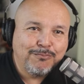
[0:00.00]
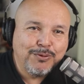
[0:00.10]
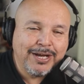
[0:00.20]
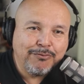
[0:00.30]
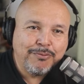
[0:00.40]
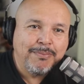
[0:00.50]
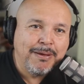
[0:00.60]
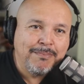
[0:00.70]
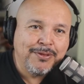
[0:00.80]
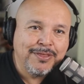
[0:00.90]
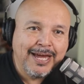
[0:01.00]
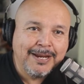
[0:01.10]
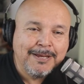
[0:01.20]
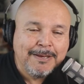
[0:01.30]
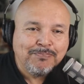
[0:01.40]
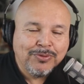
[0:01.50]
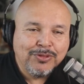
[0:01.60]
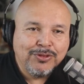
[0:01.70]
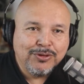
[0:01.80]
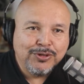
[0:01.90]
got to remember that
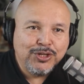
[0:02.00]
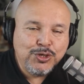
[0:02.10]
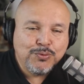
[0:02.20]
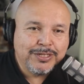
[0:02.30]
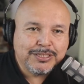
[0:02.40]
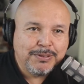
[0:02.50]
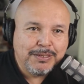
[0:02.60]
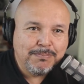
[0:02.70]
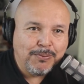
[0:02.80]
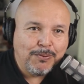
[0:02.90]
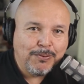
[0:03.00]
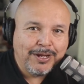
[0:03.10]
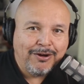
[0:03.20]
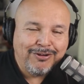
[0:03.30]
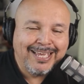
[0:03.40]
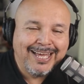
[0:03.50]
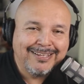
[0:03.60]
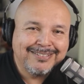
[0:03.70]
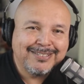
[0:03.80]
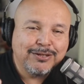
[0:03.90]
the USB port only
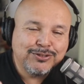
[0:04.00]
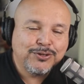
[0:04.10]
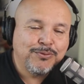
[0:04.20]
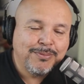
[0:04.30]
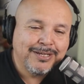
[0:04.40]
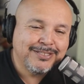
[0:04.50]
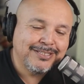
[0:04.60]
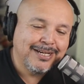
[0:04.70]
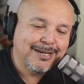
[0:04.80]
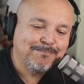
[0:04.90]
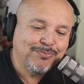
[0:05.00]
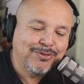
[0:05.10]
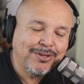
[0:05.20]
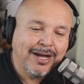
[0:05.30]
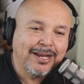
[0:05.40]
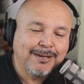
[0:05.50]
has so much data